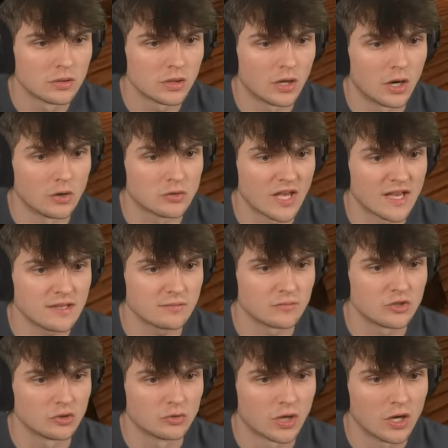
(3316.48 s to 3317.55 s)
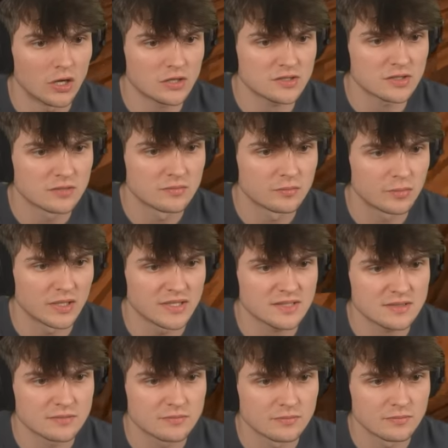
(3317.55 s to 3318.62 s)
Okay, you'll hurt,
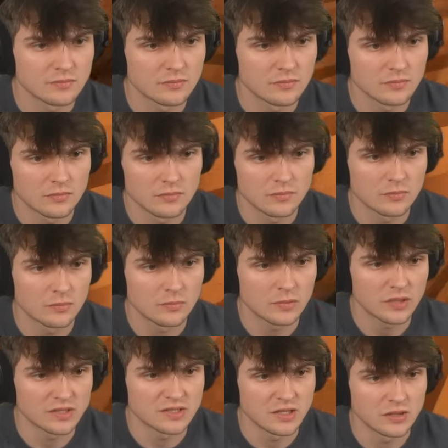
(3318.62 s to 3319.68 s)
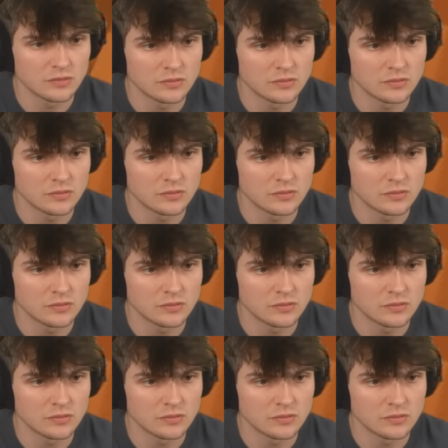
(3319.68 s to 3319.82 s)
please. Please no.